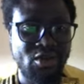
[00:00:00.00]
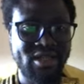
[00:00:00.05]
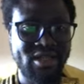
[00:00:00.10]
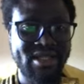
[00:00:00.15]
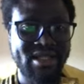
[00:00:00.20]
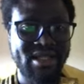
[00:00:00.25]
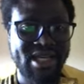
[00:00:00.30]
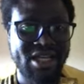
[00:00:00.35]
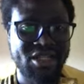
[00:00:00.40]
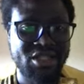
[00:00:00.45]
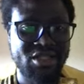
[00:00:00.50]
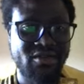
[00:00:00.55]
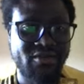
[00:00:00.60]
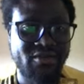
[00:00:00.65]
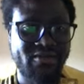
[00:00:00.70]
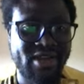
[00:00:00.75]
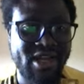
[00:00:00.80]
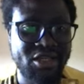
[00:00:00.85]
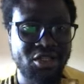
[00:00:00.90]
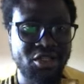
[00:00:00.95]
International
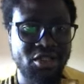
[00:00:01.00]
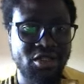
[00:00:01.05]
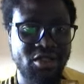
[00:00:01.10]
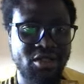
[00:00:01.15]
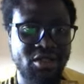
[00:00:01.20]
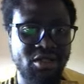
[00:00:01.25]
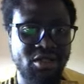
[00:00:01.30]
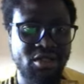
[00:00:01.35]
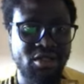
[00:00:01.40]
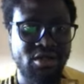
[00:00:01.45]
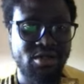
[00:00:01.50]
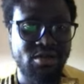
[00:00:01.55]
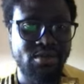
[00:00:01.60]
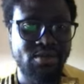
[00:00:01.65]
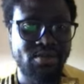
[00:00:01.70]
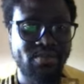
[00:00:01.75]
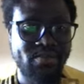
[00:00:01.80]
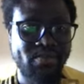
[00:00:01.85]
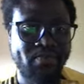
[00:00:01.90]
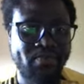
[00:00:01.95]
Version, you know.
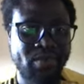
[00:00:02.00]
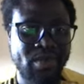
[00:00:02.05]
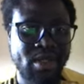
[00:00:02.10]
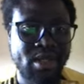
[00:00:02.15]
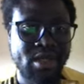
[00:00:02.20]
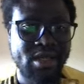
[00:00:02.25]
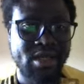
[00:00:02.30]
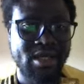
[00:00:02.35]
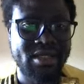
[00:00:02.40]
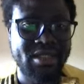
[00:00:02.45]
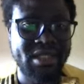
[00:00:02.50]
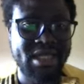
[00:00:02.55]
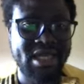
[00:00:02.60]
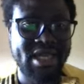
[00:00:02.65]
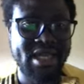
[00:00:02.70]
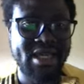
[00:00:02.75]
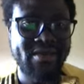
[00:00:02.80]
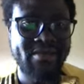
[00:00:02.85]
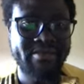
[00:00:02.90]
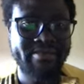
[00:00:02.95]
It
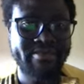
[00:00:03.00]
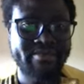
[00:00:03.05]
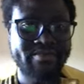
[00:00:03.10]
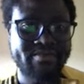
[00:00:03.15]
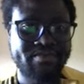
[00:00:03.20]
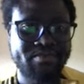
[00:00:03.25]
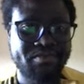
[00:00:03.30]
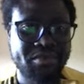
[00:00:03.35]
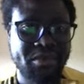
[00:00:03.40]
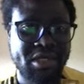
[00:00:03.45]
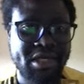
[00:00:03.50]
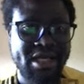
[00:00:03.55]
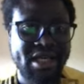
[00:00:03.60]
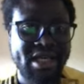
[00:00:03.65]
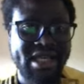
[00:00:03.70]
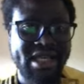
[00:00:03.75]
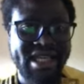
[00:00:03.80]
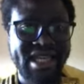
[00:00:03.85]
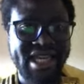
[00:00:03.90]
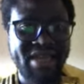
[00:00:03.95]
say,
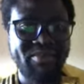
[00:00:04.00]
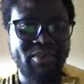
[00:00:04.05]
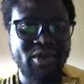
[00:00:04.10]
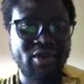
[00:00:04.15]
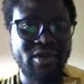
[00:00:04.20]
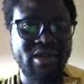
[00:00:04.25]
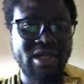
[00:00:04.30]
"Keep your